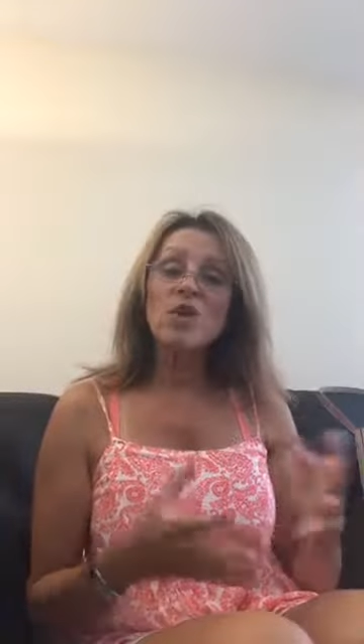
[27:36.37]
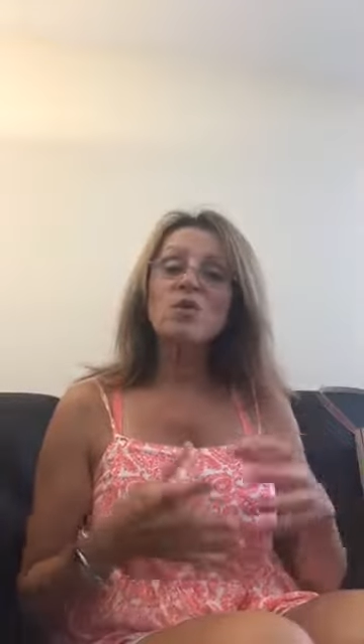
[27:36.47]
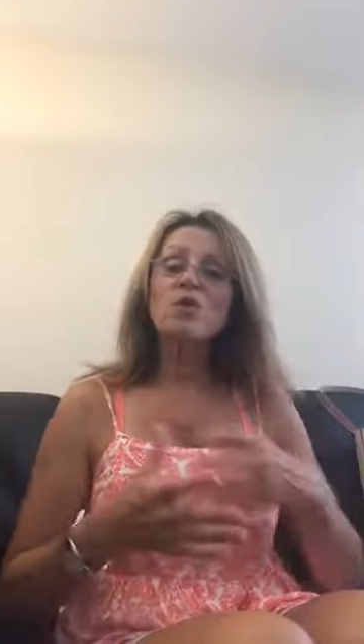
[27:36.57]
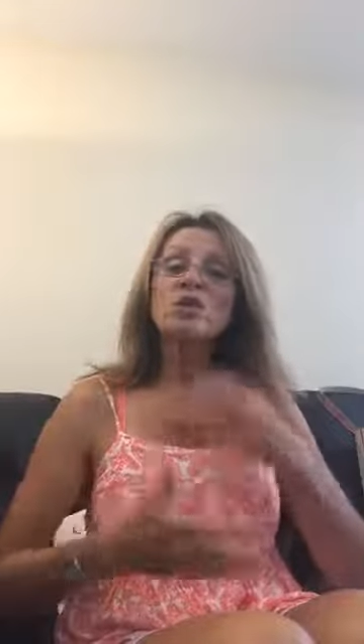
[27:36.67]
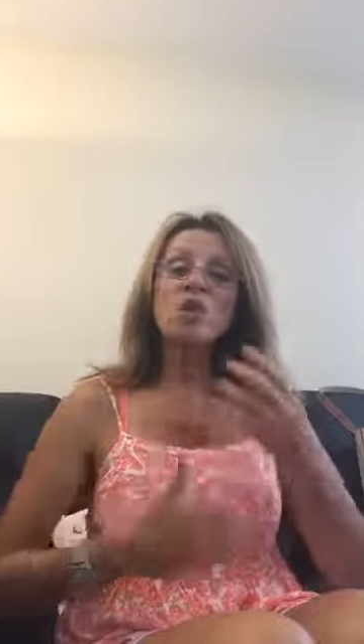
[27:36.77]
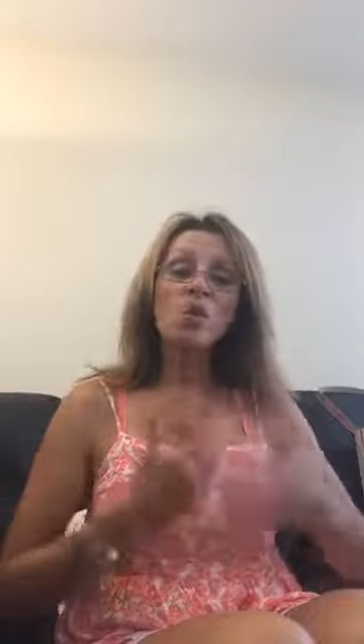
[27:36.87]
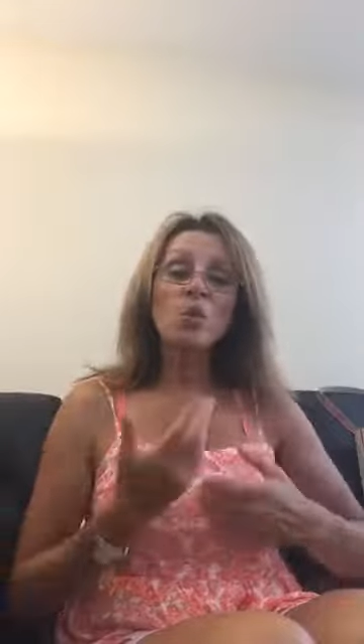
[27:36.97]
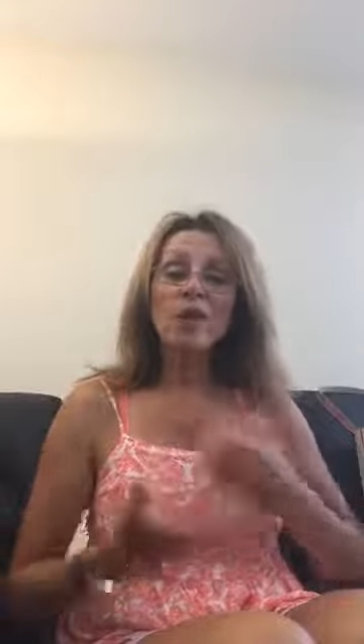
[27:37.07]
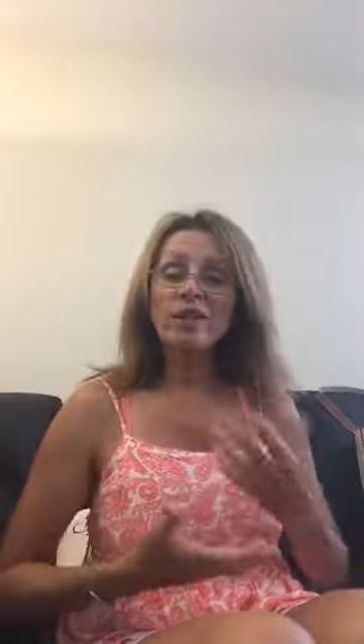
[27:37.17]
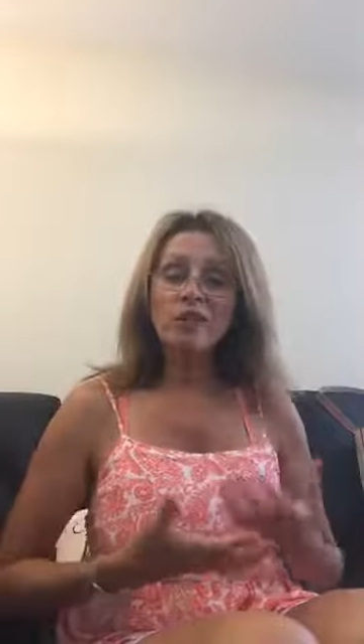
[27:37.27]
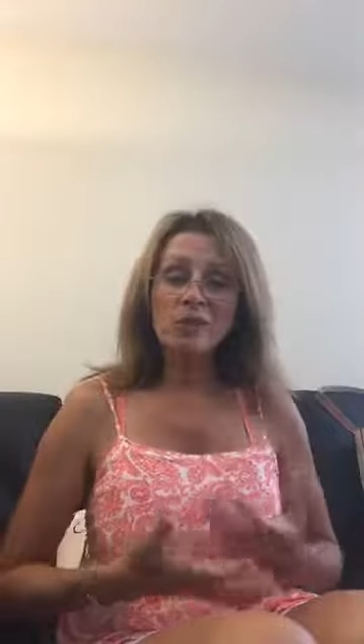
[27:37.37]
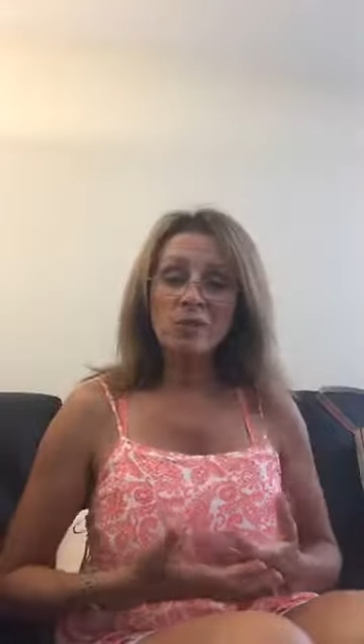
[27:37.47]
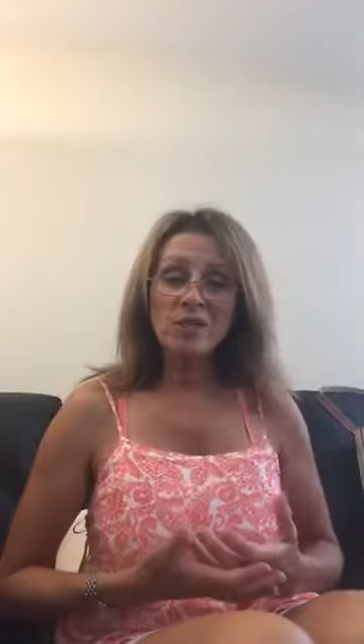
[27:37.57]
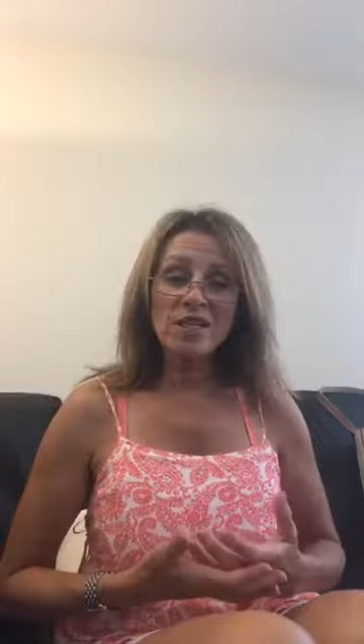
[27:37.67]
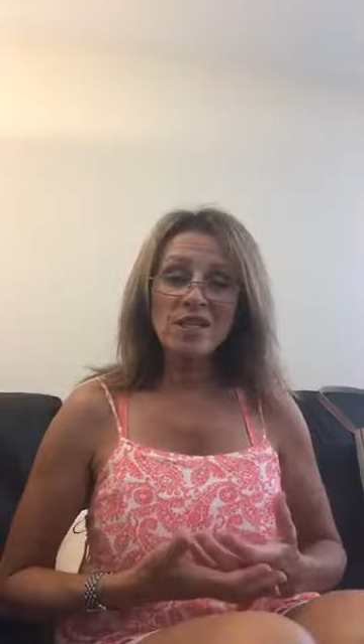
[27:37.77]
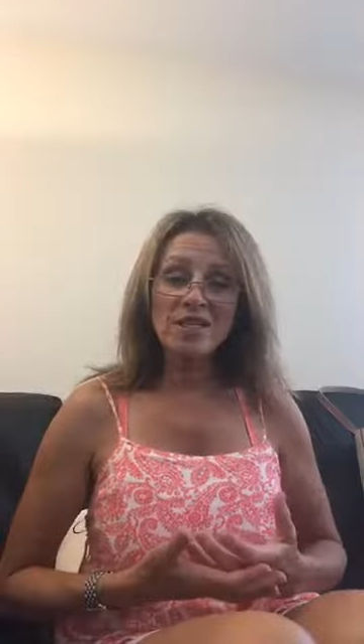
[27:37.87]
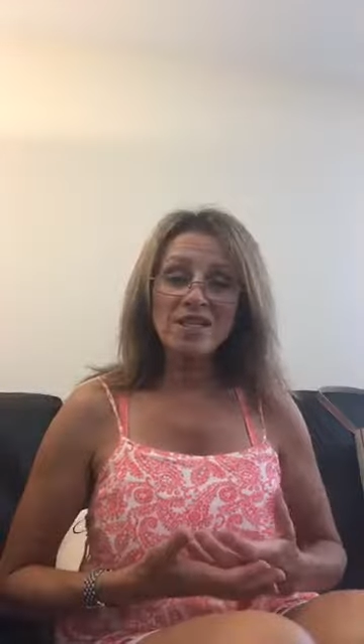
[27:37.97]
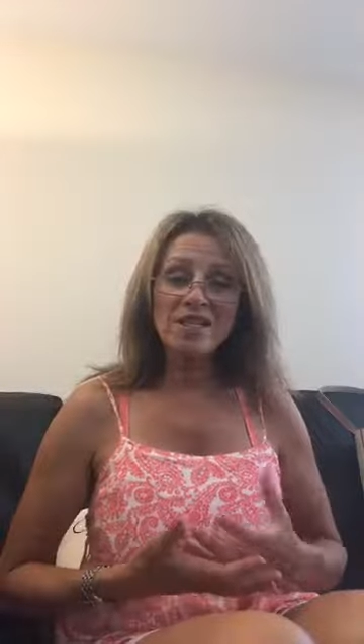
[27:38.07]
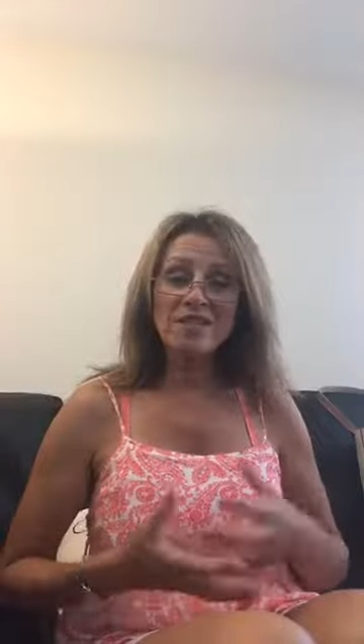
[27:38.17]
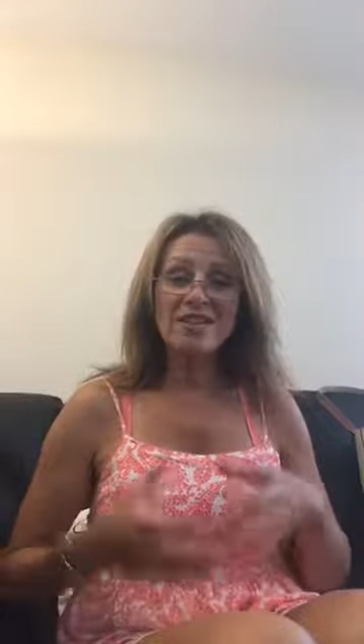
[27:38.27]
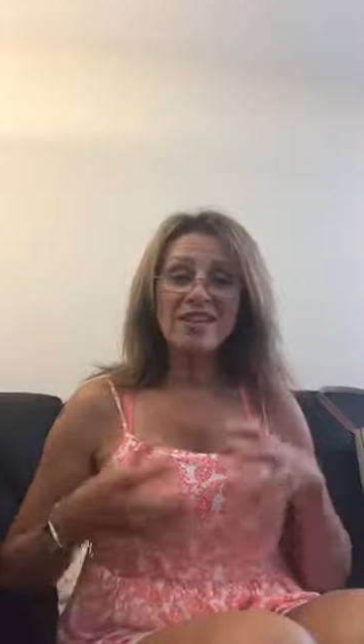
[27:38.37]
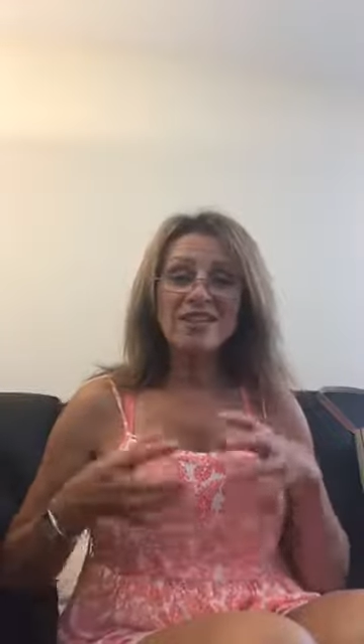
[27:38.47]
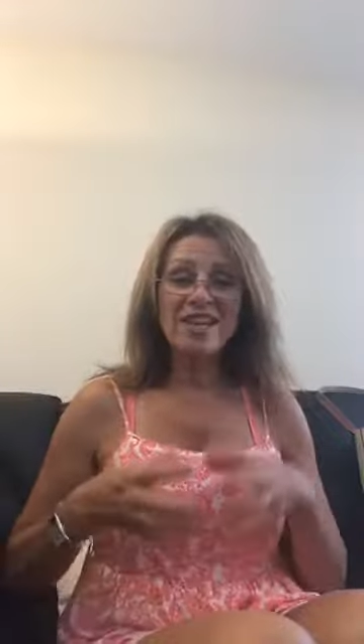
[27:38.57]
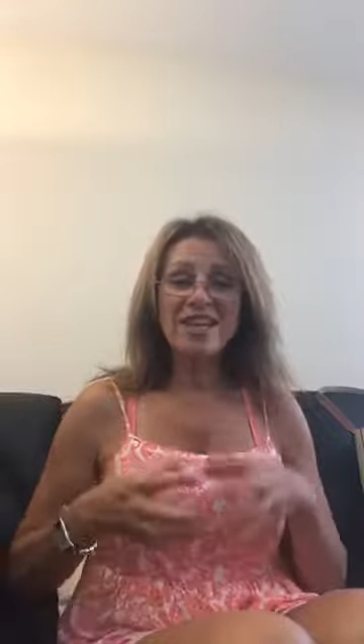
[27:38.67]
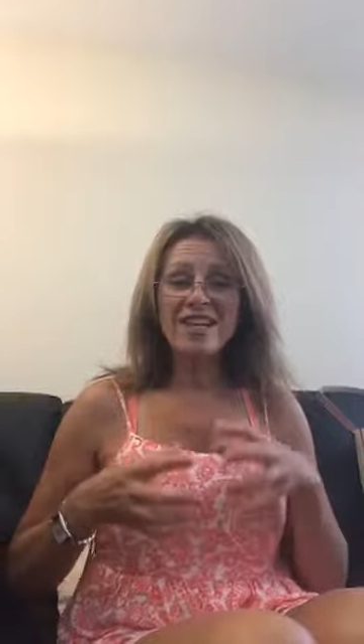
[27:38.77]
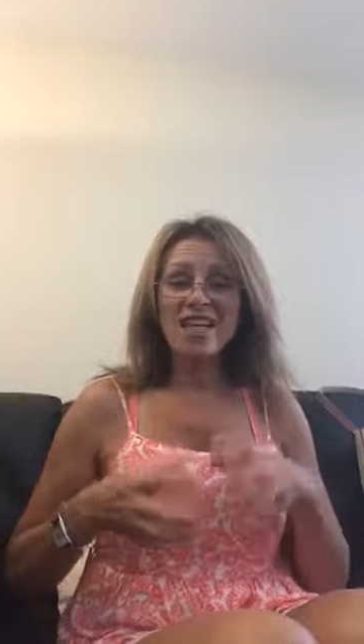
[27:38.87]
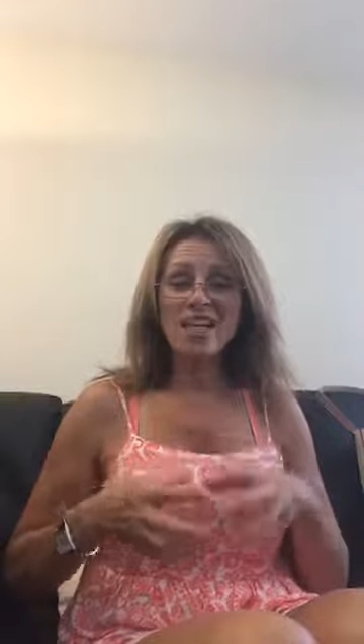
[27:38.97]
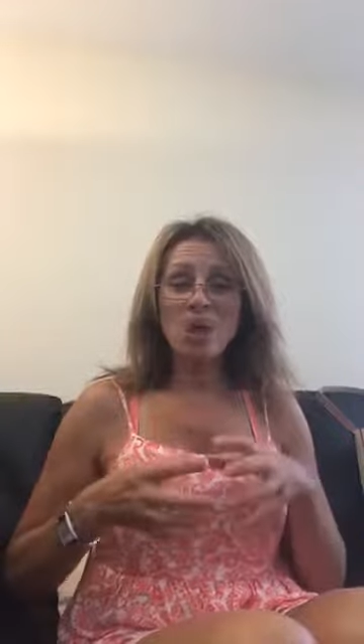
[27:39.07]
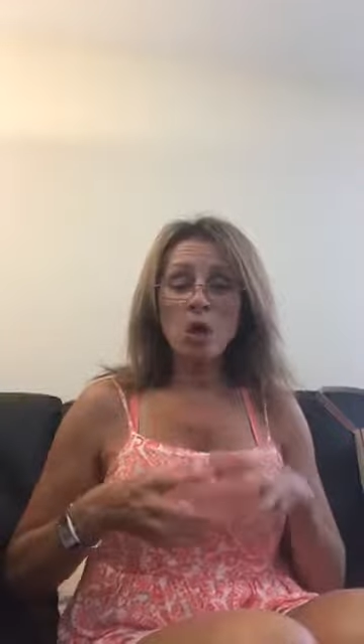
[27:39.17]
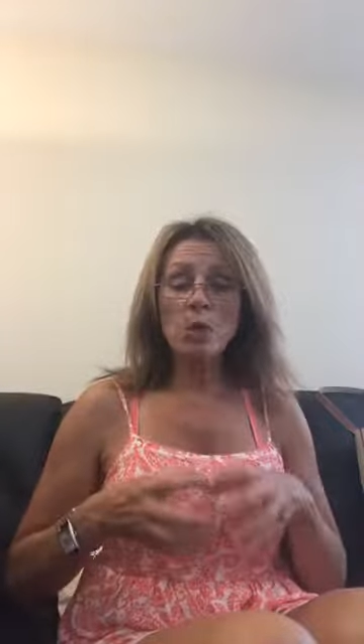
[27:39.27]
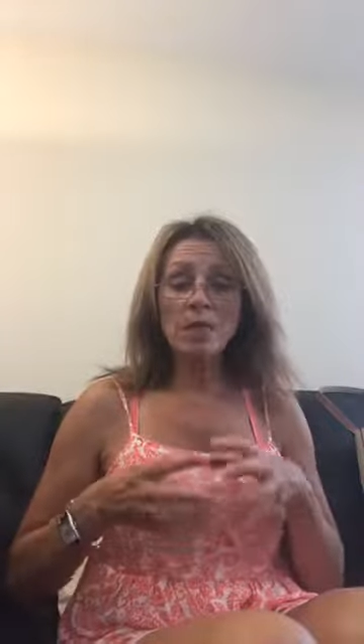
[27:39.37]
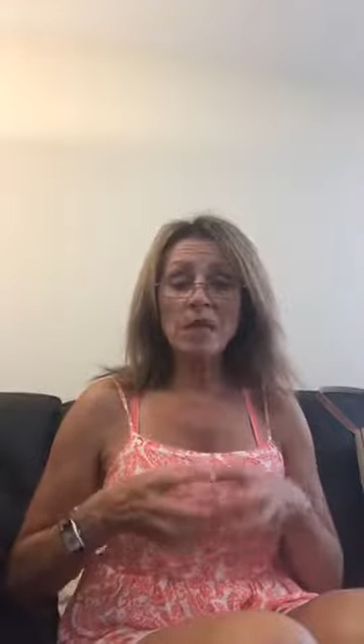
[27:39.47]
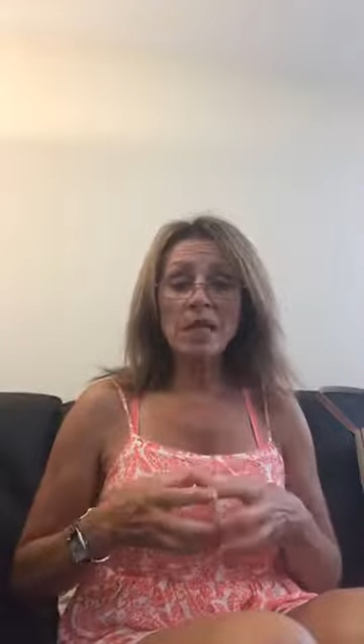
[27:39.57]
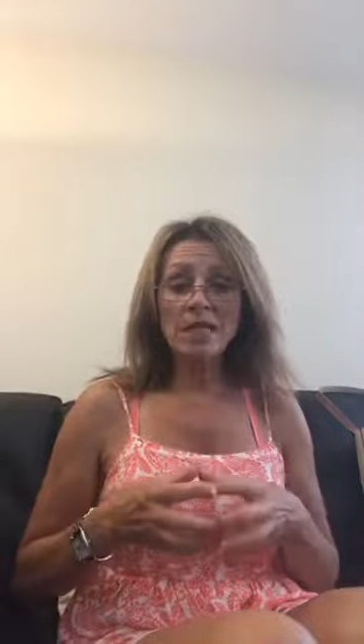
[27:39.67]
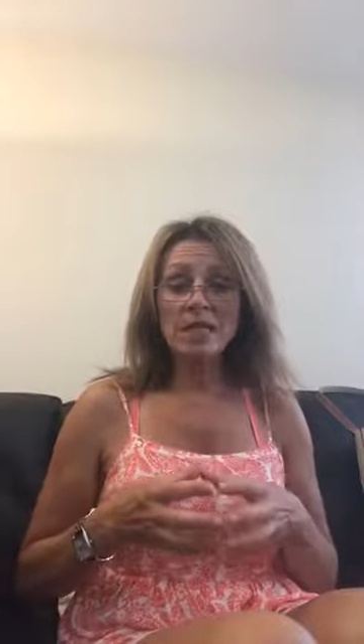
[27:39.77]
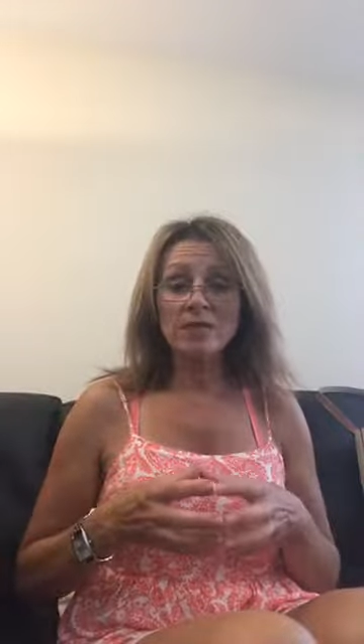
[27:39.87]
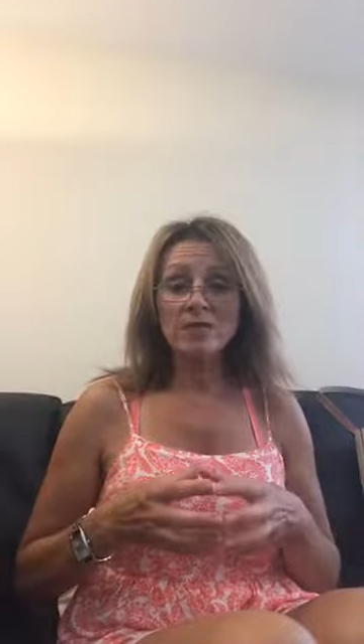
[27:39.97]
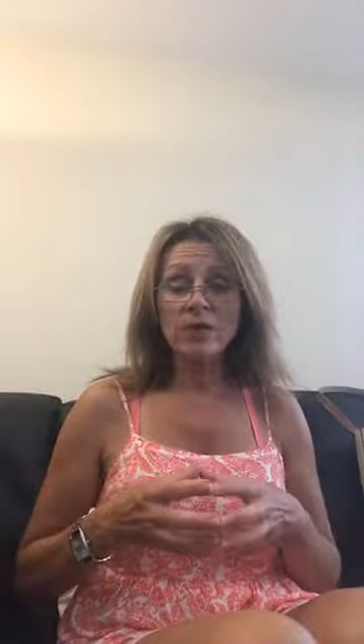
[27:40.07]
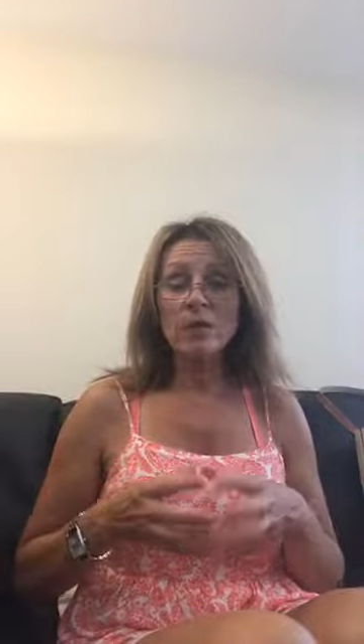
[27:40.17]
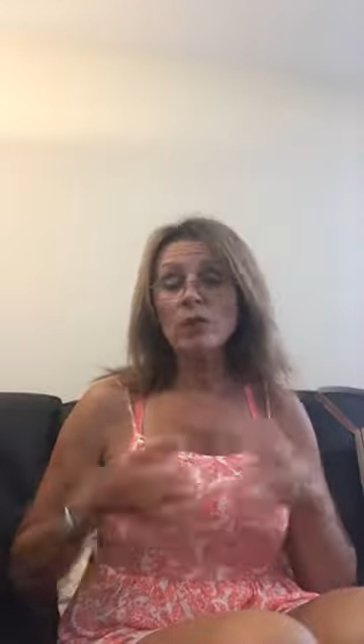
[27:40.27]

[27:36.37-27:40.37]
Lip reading: We don't want those mutated cells staying in our body, right?